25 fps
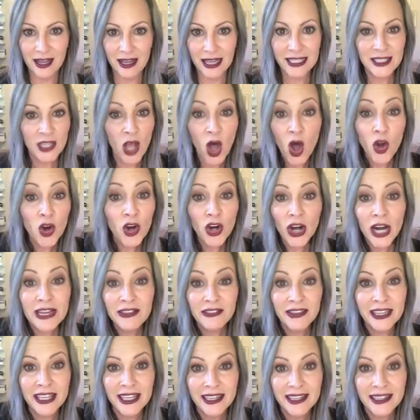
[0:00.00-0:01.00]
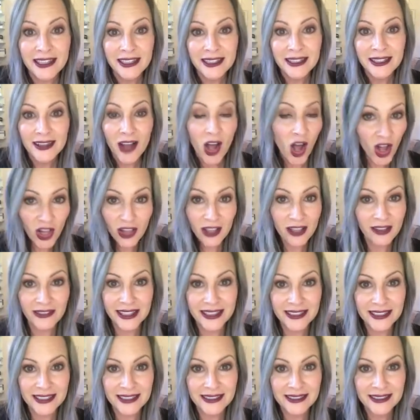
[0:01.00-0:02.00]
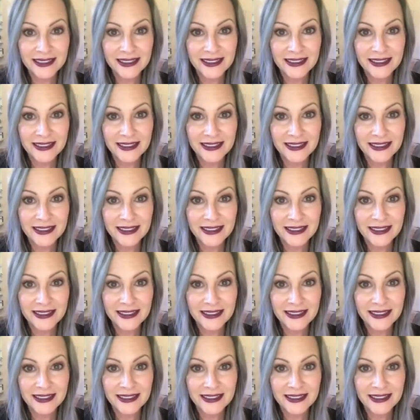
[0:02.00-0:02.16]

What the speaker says: It's all gravy, all of it.